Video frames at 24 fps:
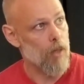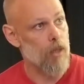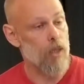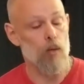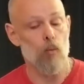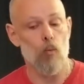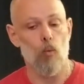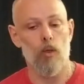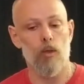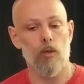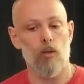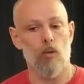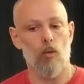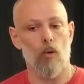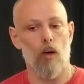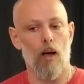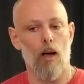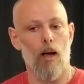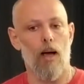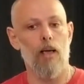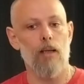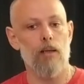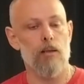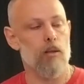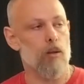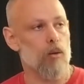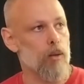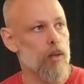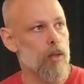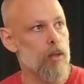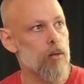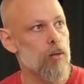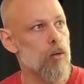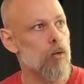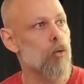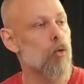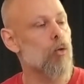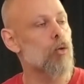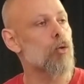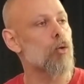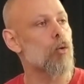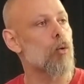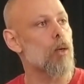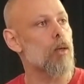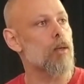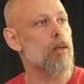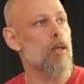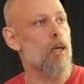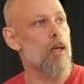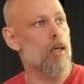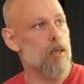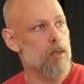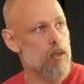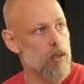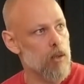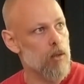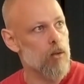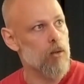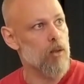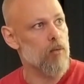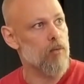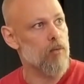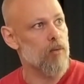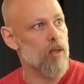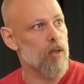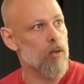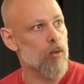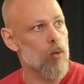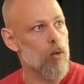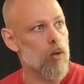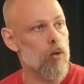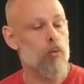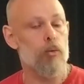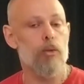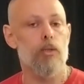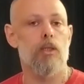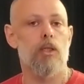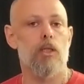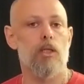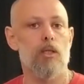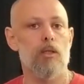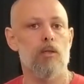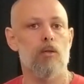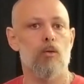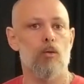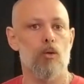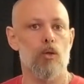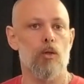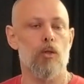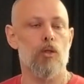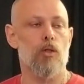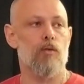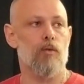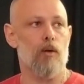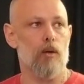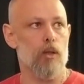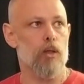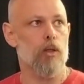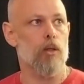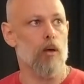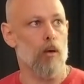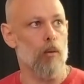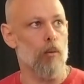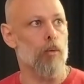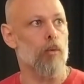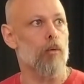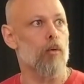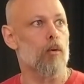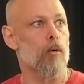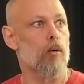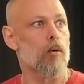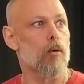And then when you act on it, you go toward the executive network, which is you just fuck shit up.